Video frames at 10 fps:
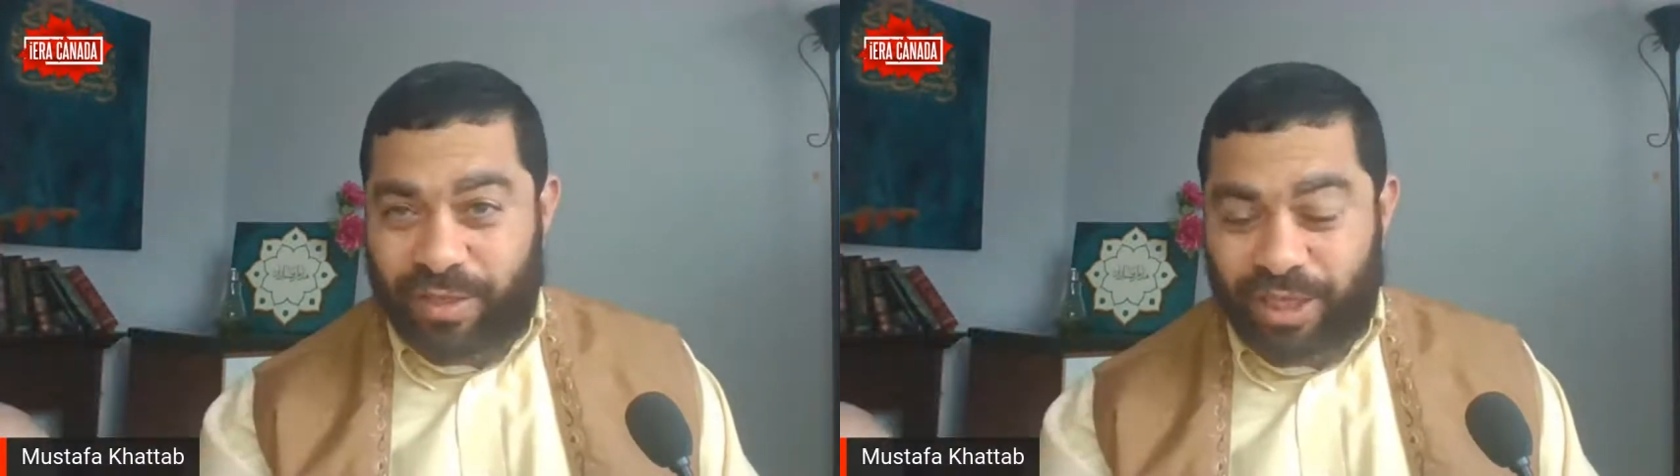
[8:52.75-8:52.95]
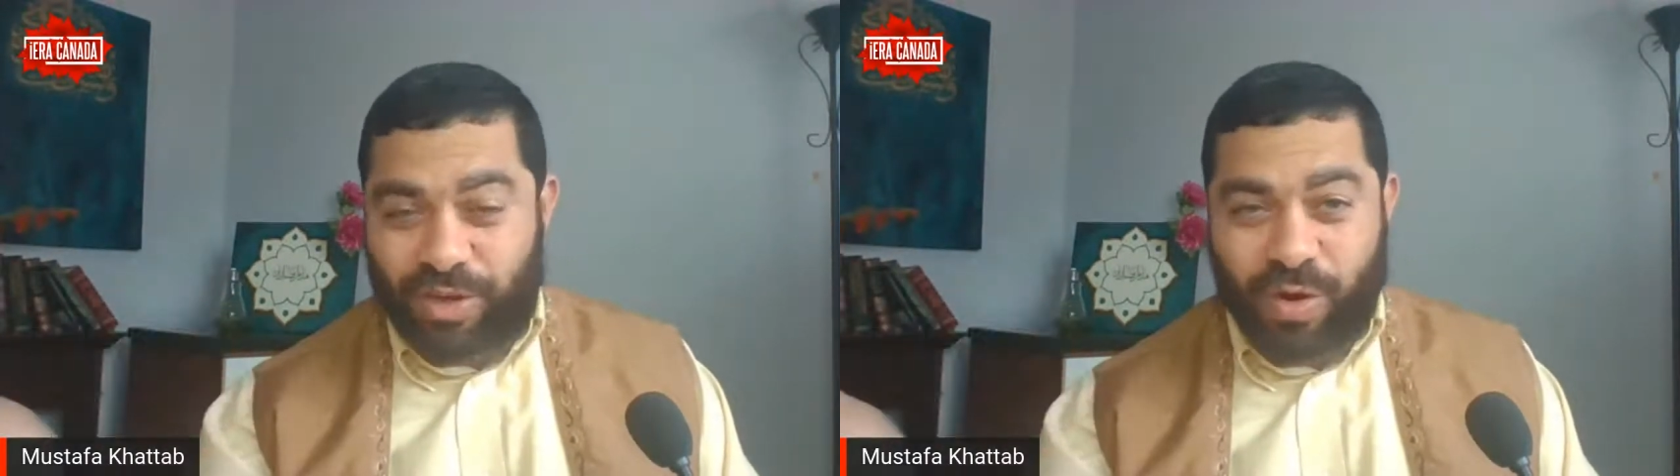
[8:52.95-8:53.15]

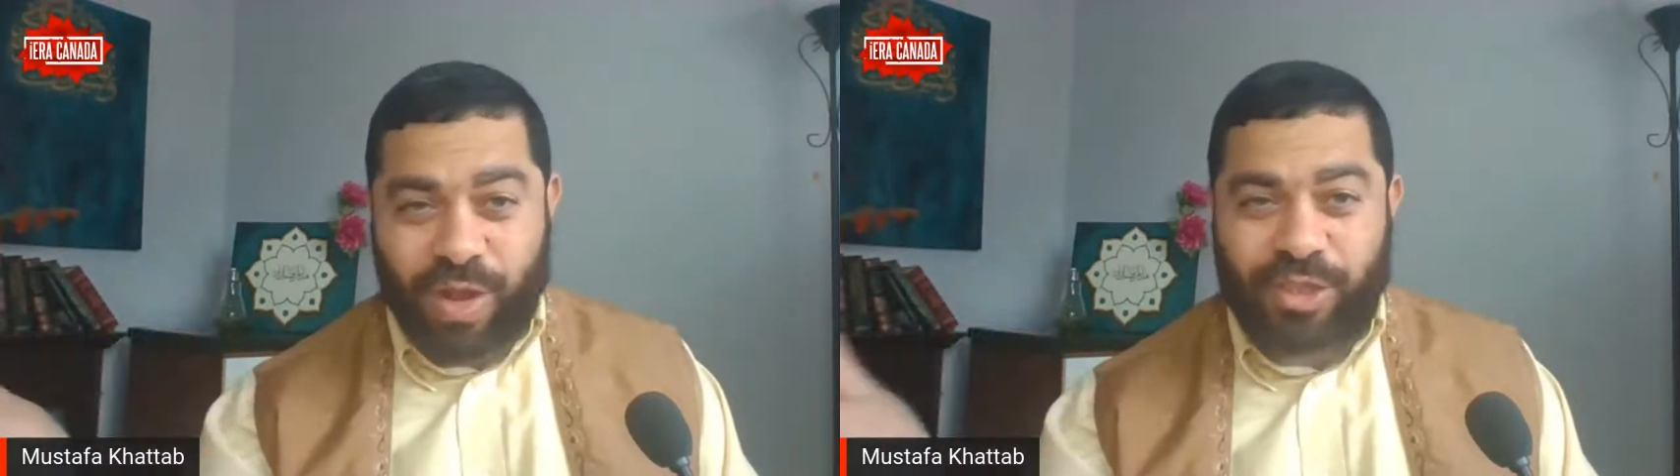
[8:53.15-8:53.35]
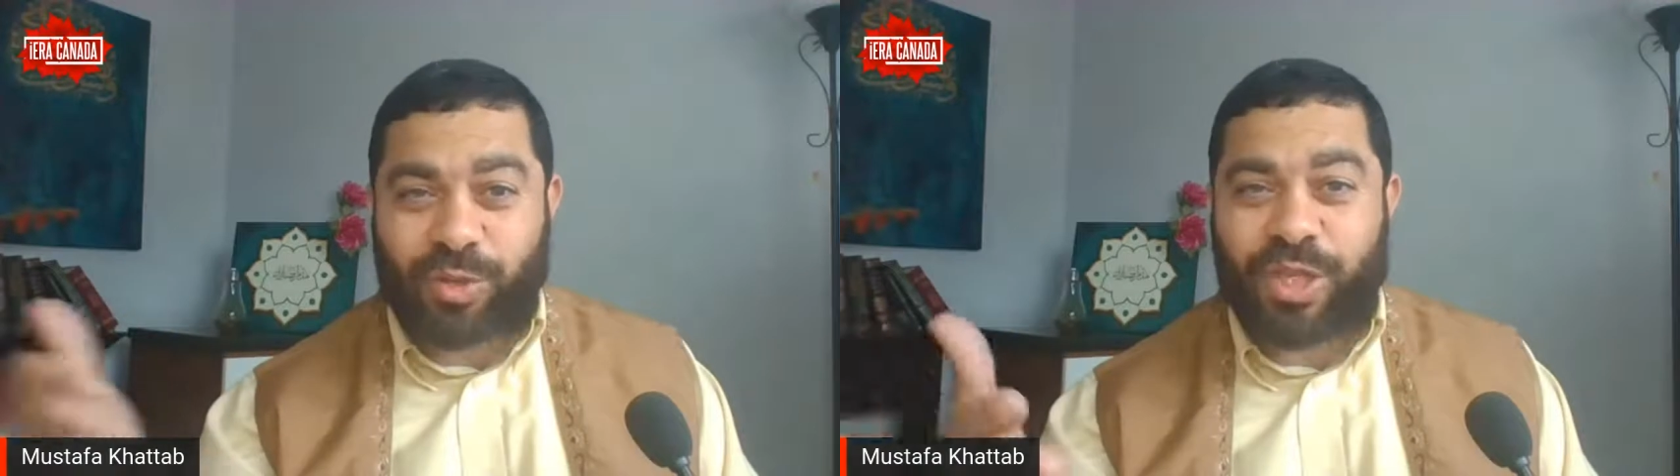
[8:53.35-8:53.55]
Clear
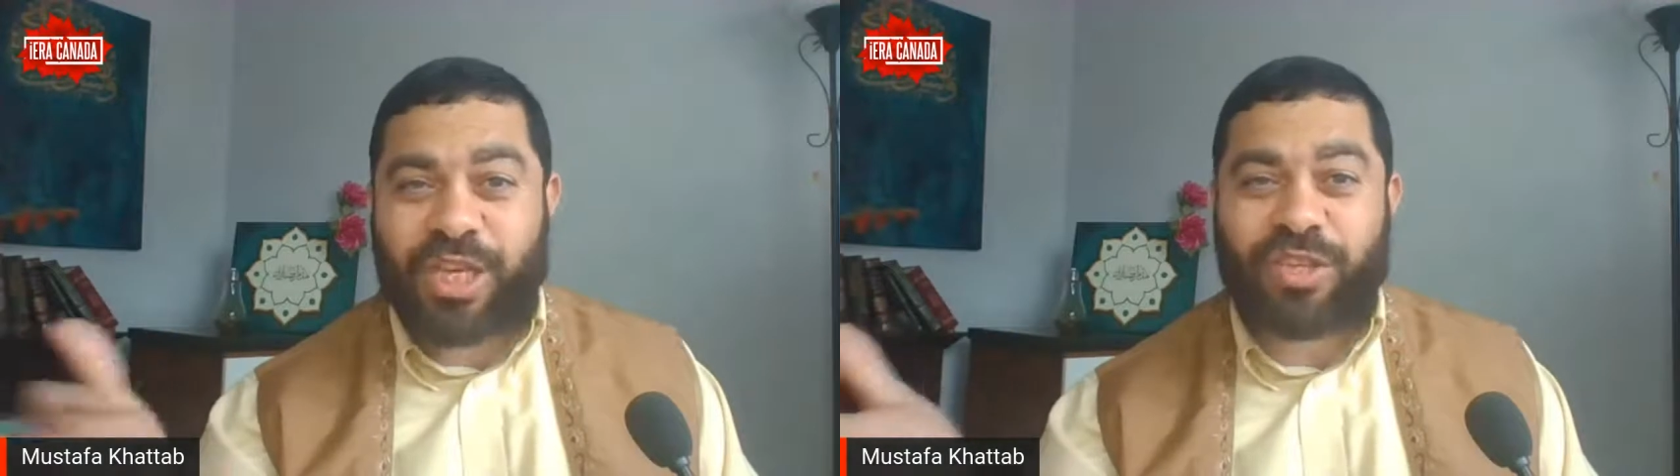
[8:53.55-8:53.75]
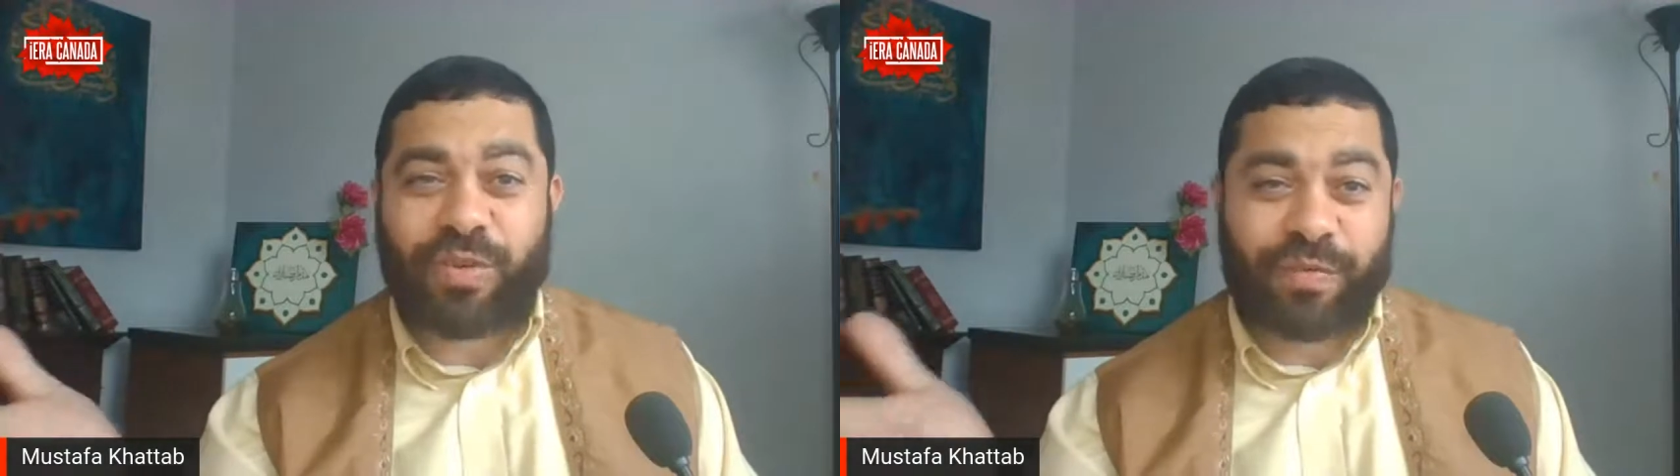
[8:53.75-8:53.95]
Quran to
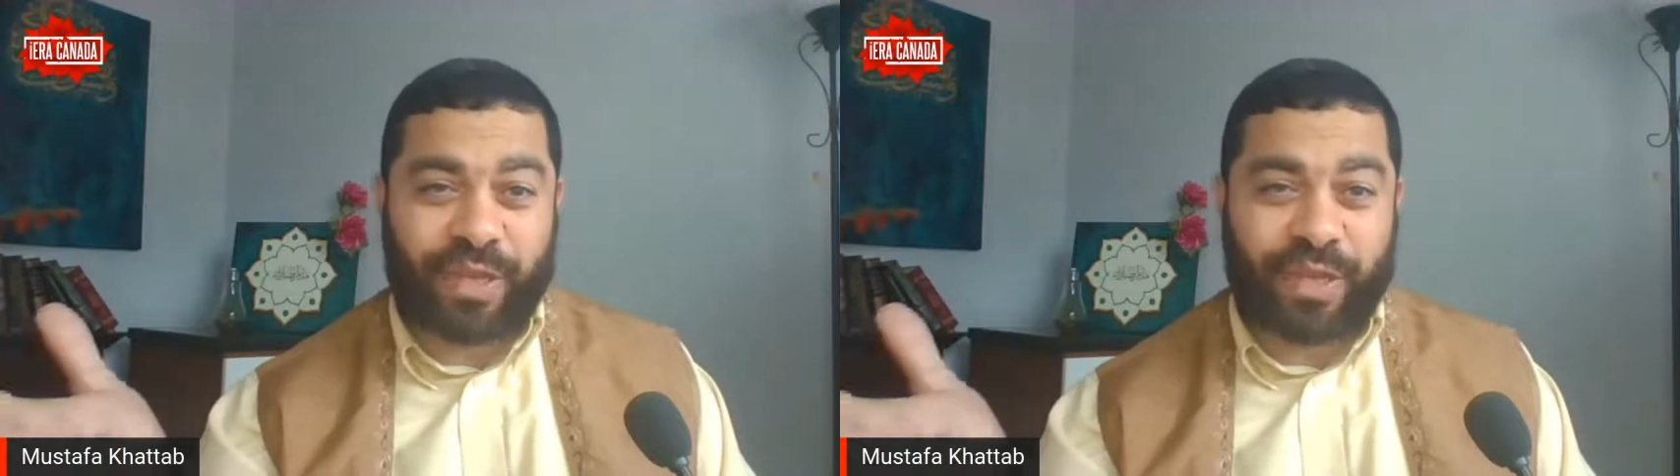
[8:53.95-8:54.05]
each of